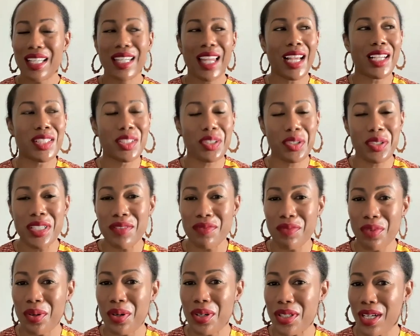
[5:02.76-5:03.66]
Like searching
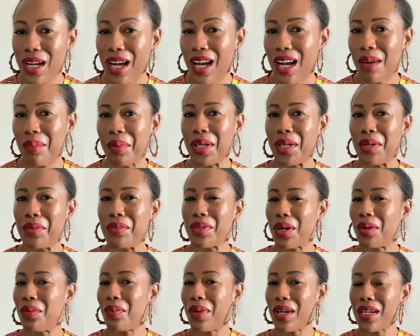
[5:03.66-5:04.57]
for a job when you
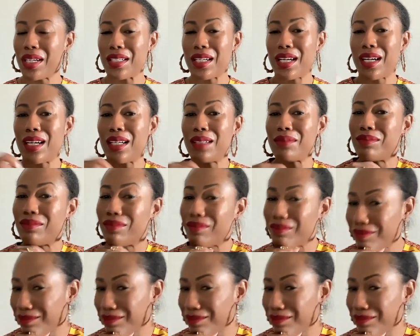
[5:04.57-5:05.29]
don't want a job.